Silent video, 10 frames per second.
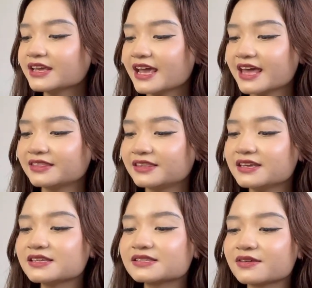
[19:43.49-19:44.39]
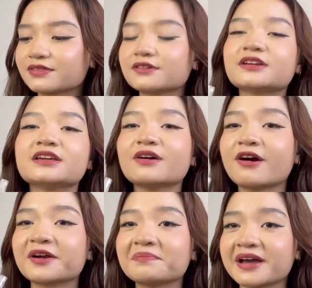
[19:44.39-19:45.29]
and these three
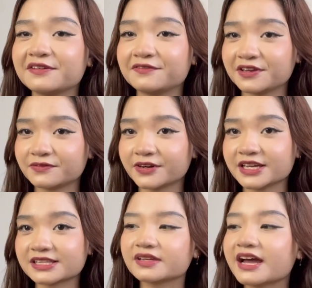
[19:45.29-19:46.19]
are my favorite.